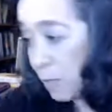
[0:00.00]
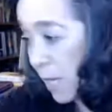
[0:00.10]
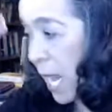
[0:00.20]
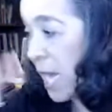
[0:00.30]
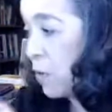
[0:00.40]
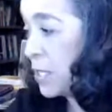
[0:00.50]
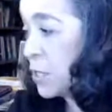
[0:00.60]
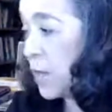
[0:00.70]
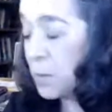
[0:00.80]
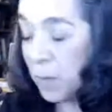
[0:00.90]
Anyway, so
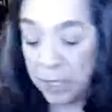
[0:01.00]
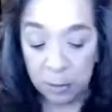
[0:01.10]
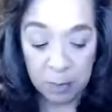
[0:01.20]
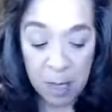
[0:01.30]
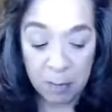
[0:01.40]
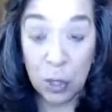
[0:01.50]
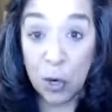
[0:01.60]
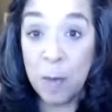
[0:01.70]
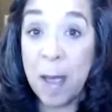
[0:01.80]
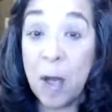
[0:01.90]
that's my little blurb
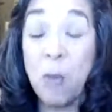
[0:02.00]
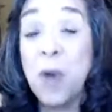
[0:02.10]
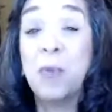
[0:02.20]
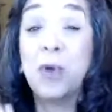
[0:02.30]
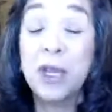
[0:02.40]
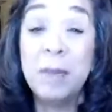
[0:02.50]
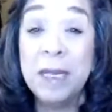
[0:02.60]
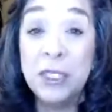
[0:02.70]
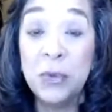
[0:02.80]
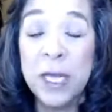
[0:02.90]
about what we're going to be
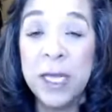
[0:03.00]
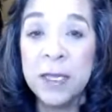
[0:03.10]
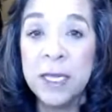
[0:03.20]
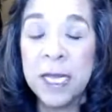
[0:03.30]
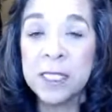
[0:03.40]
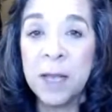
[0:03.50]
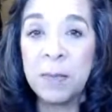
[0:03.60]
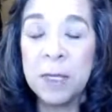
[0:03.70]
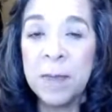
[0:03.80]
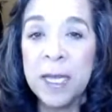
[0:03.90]
doing in the next couple
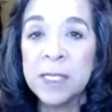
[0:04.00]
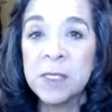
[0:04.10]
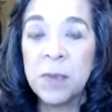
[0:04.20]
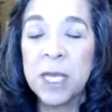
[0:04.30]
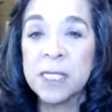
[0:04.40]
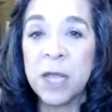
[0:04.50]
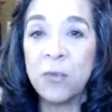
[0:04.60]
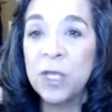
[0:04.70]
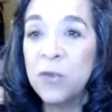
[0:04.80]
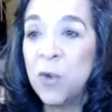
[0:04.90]
of months, because I
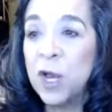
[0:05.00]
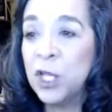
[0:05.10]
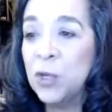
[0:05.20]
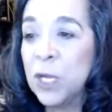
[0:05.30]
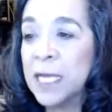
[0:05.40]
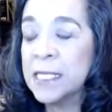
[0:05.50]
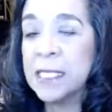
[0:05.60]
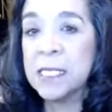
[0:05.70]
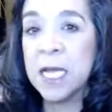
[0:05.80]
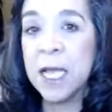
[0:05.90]
really want to utilize this
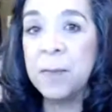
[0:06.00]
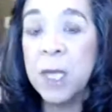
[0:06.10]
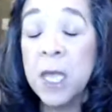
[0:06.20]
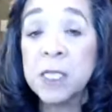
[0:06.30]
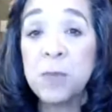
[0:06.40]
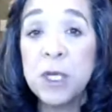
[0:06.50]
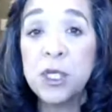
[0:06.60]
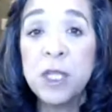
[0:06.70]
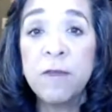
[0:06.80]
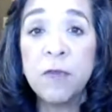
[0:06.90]
time,
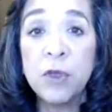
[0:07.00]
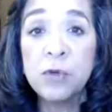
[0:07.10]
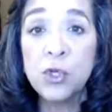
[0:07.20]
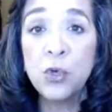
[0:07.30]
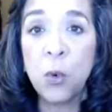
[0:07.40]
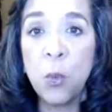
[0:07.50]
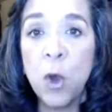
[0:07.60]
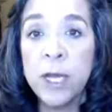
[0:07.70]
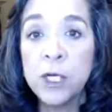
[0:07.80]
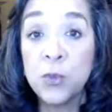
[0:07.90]
especially for those who are
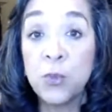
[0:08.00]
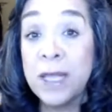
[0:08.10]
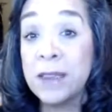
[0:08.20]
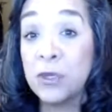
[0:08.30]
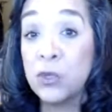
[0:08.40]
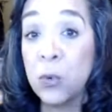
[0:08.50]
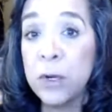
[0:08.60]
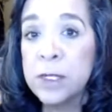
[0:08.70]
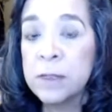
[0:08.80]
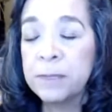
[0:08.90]
wanting to write their
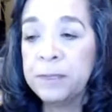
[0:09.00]
stories,